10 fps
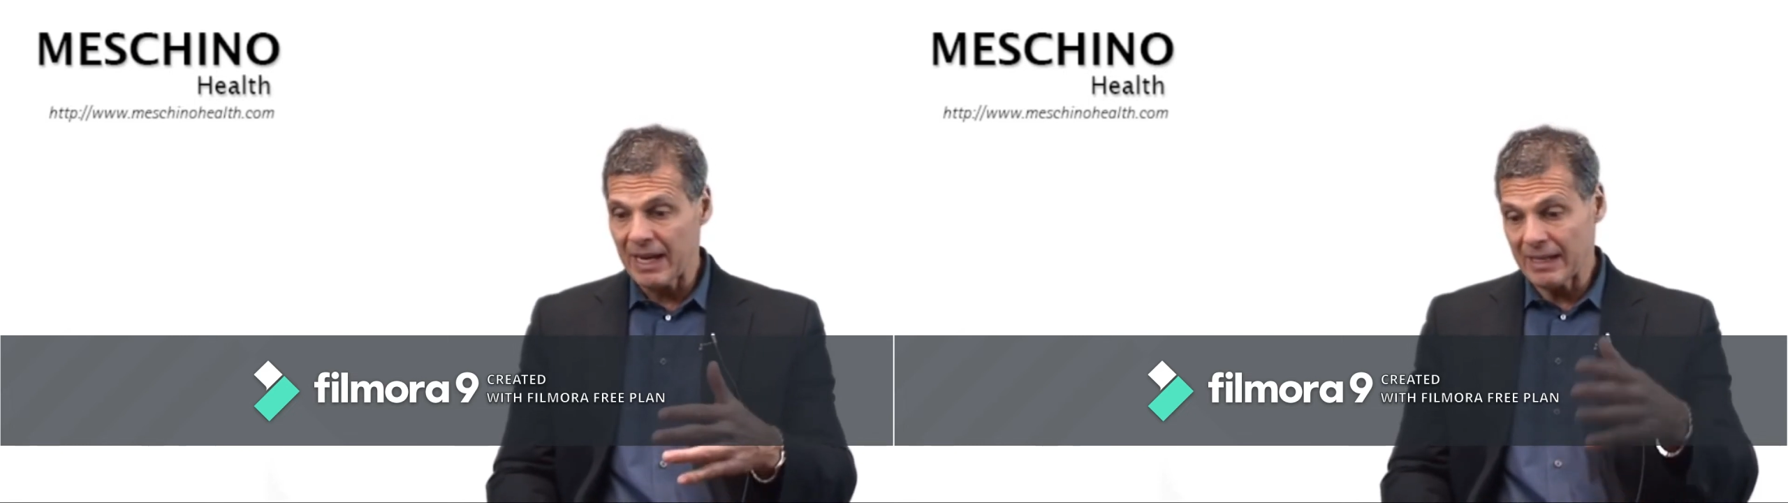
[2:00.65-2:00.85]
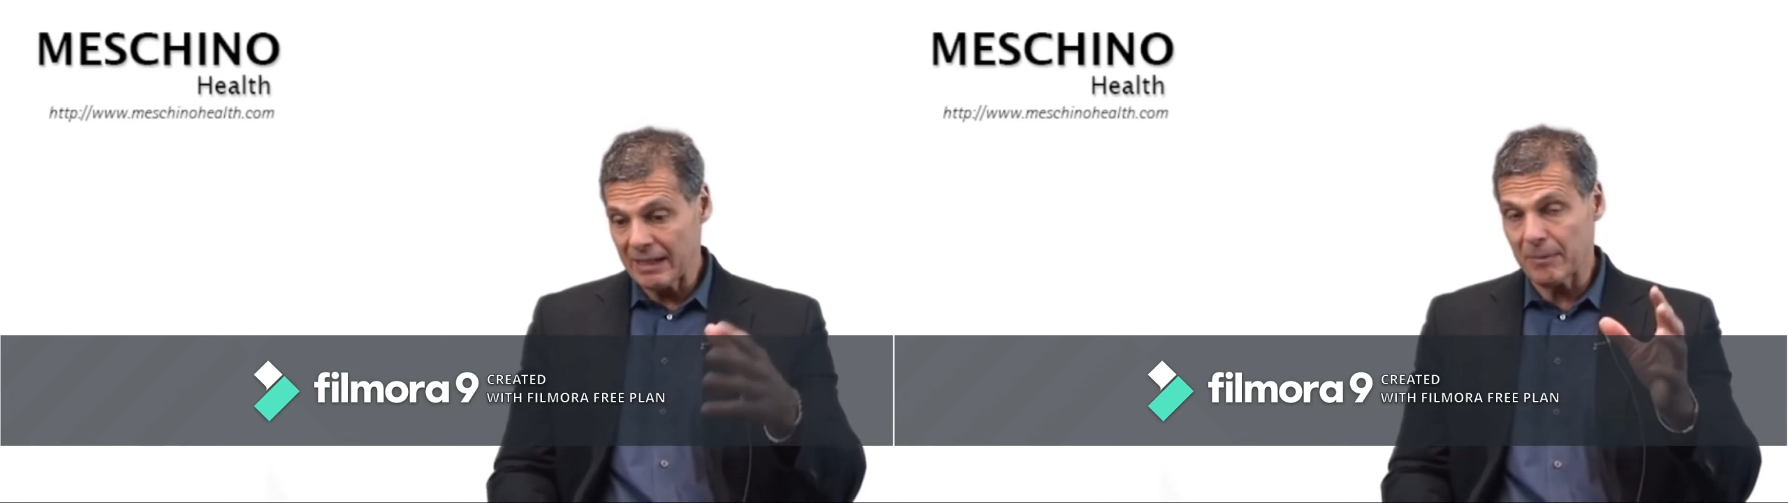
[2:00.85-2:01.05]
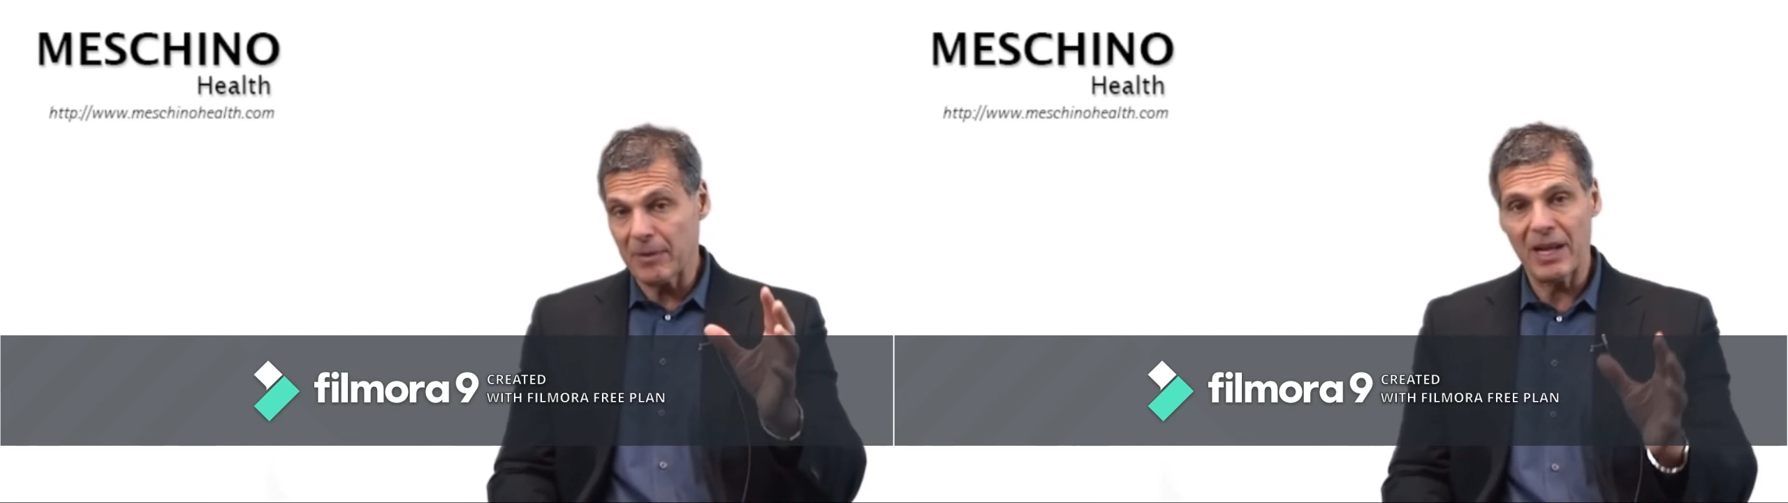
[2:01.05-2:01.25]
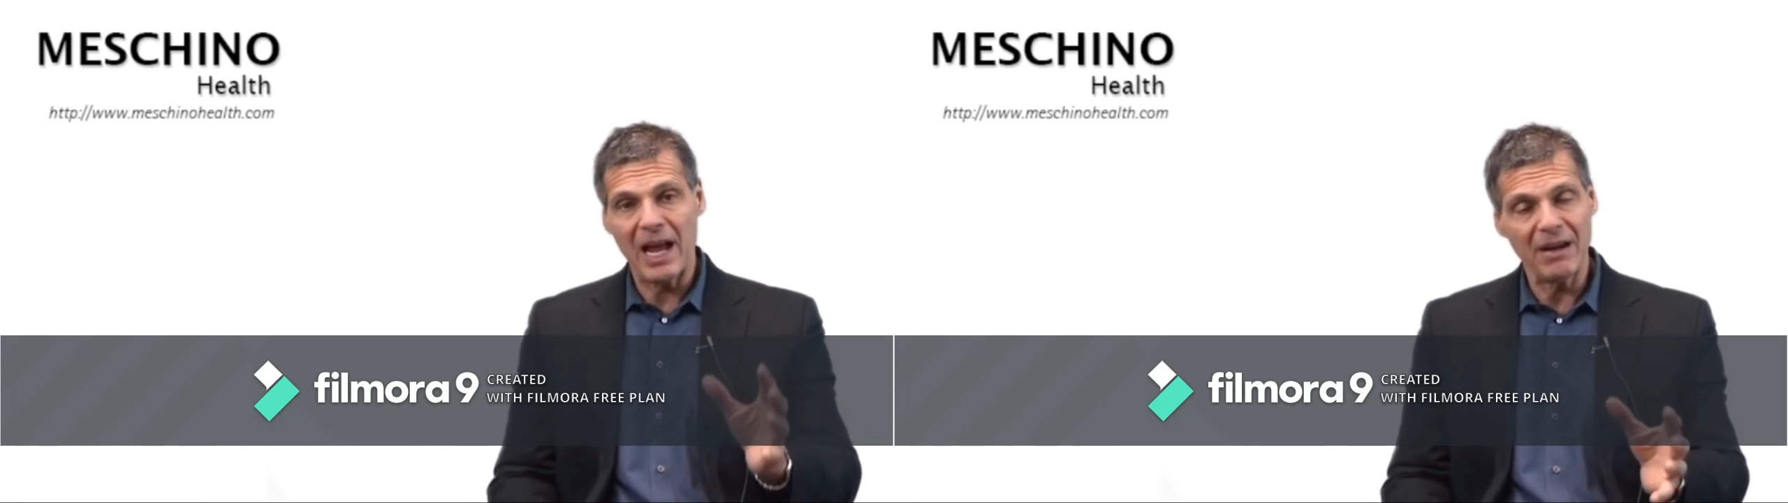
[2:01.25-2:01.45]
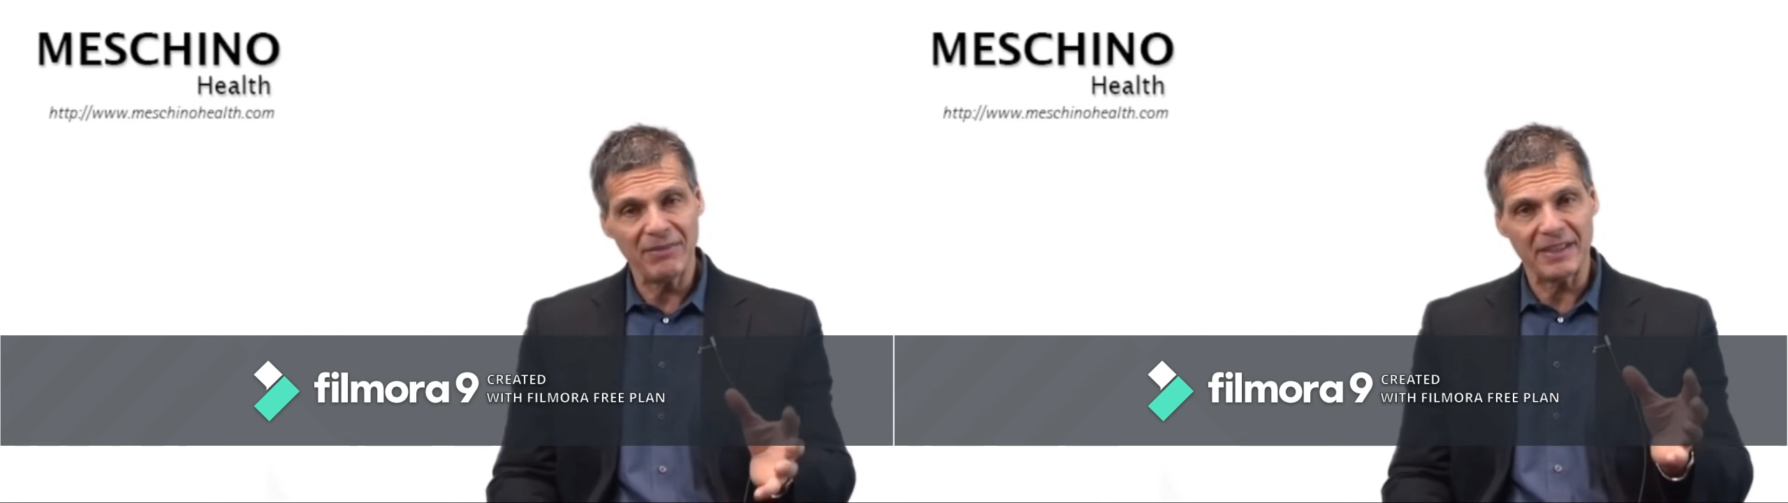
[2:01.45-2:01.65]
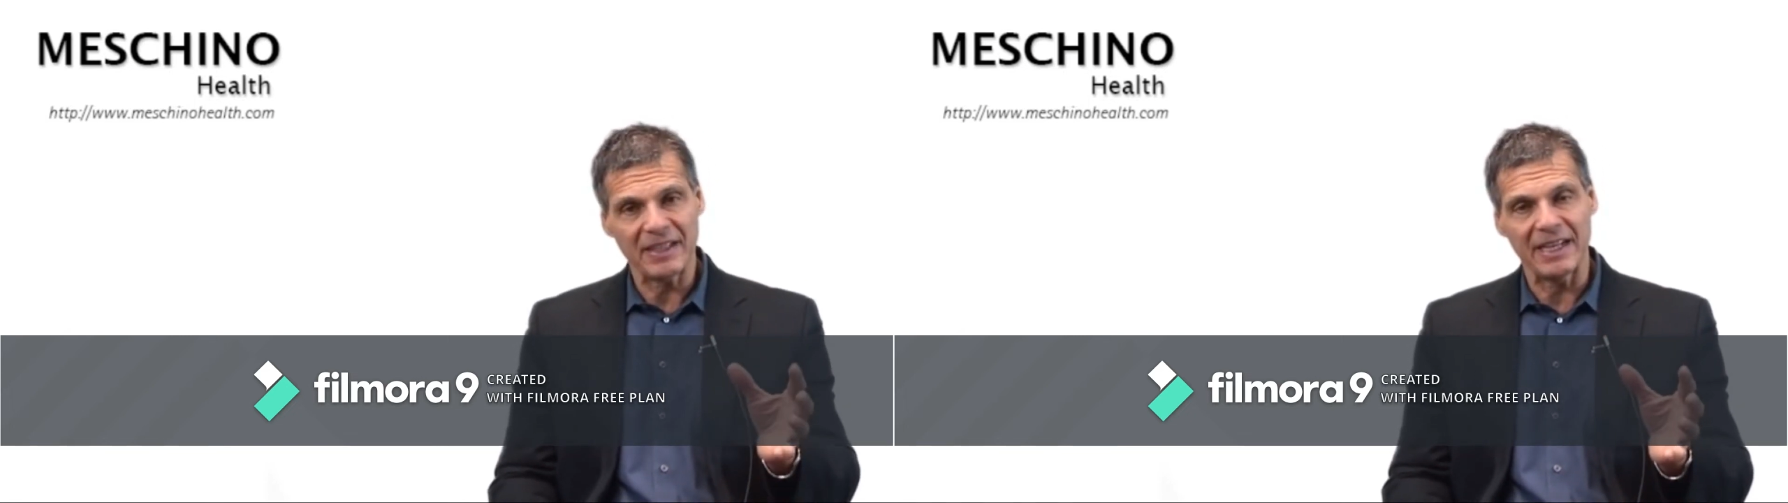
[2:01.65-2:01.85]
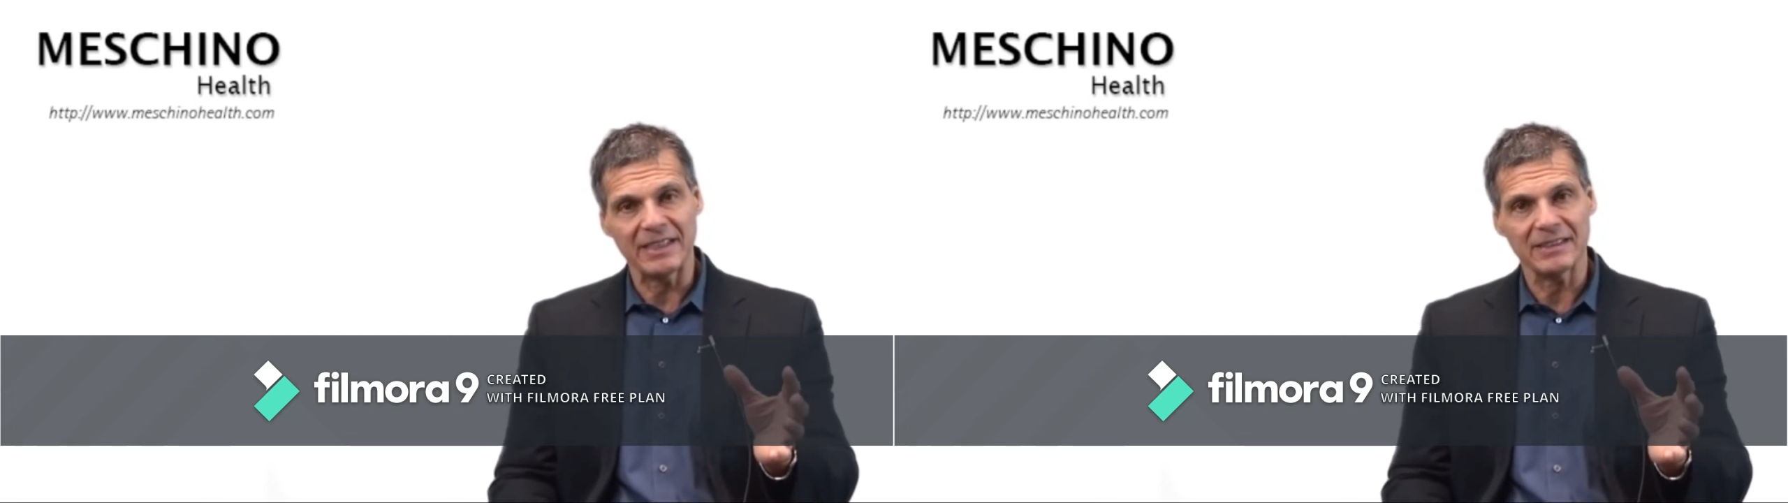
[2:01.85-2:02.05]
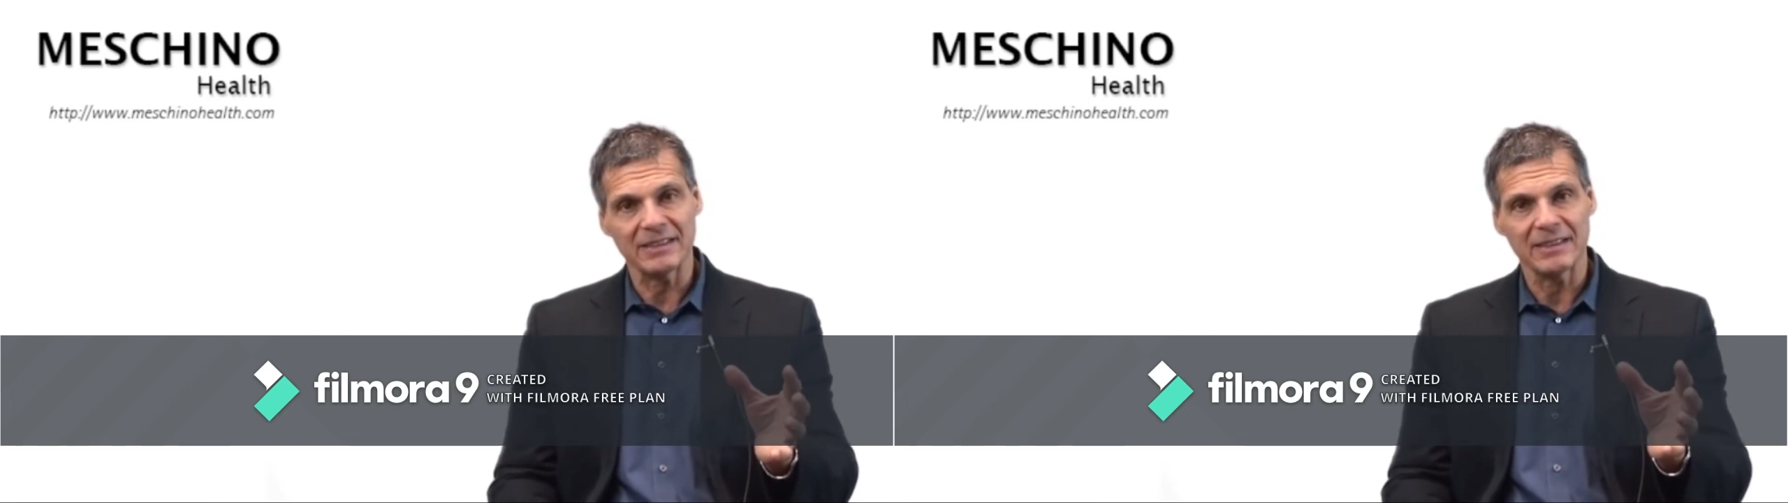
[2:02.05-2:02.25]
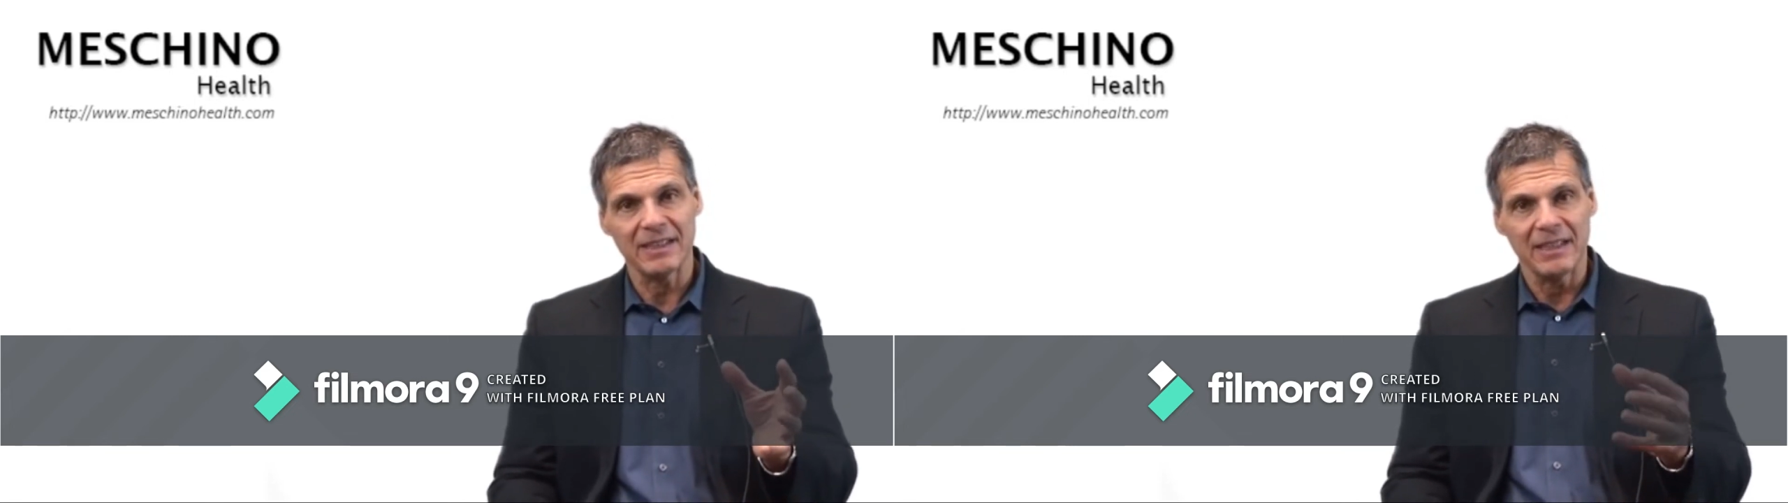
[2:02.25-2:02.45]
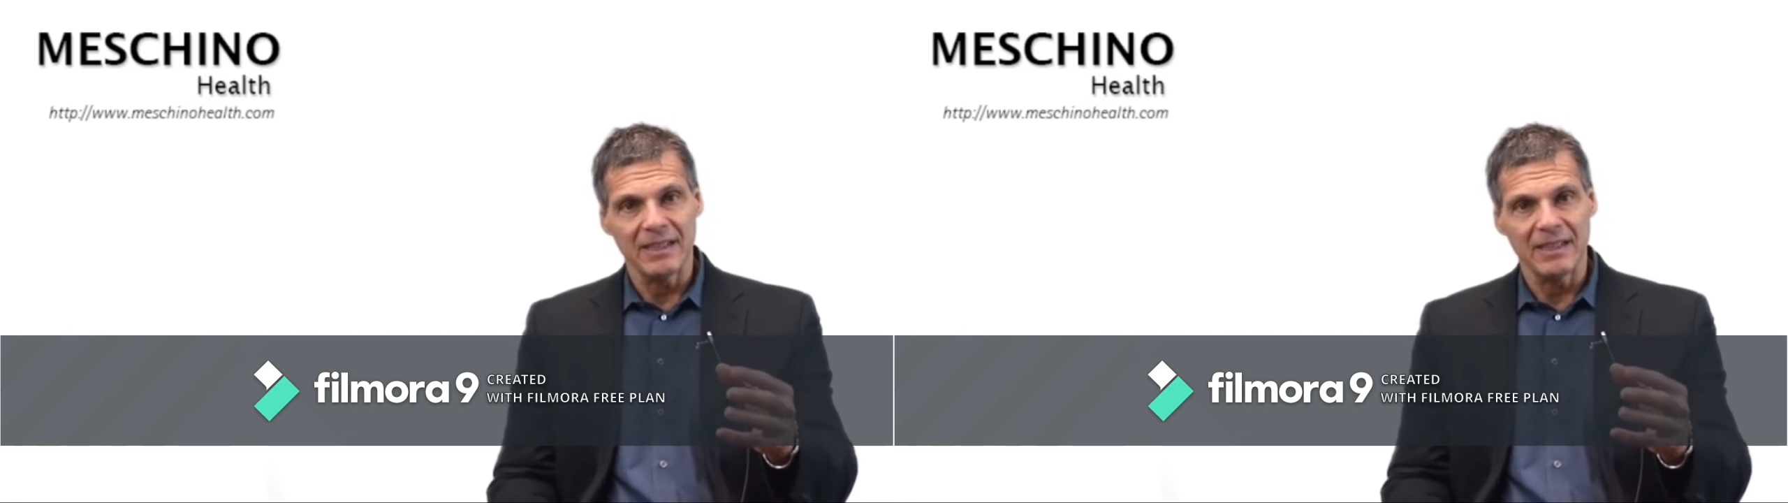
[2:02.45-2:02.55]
And in about half of the cases,